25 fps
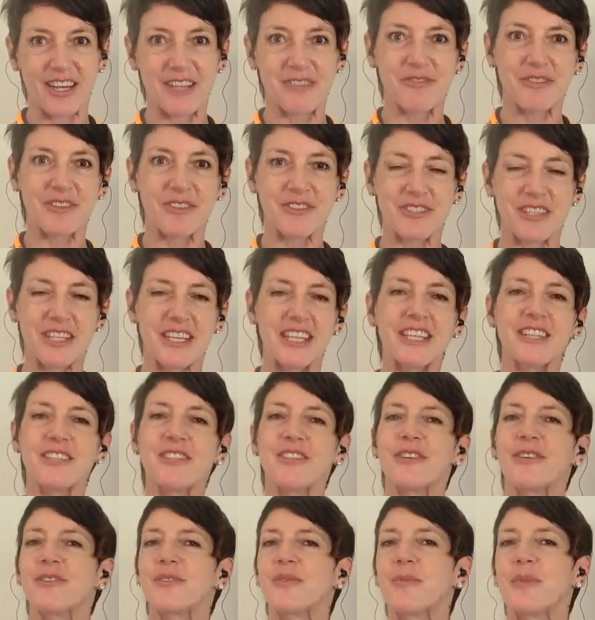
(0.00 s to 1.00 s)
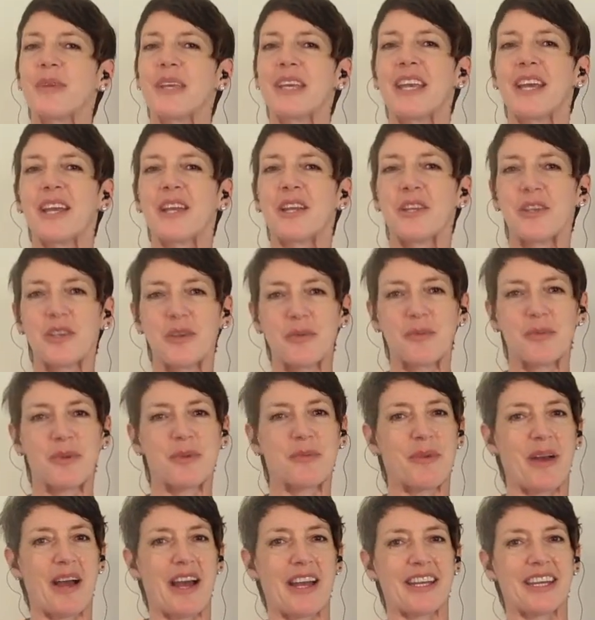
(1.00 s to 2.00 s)
It feels easier to be in a
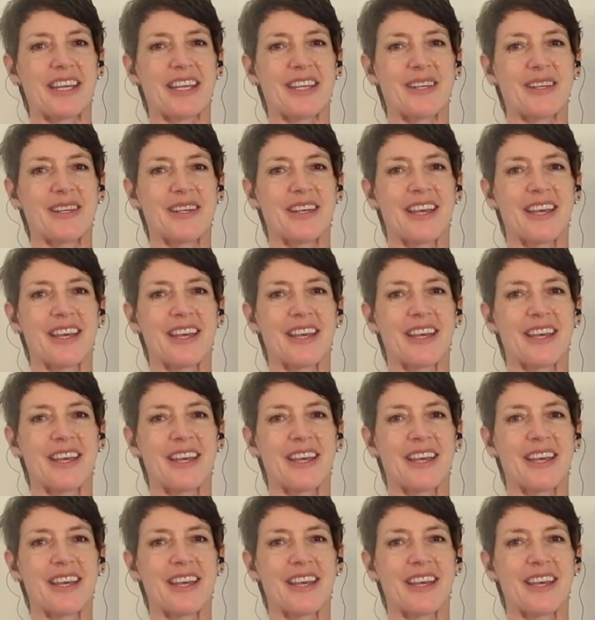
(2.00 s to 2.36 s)
human body.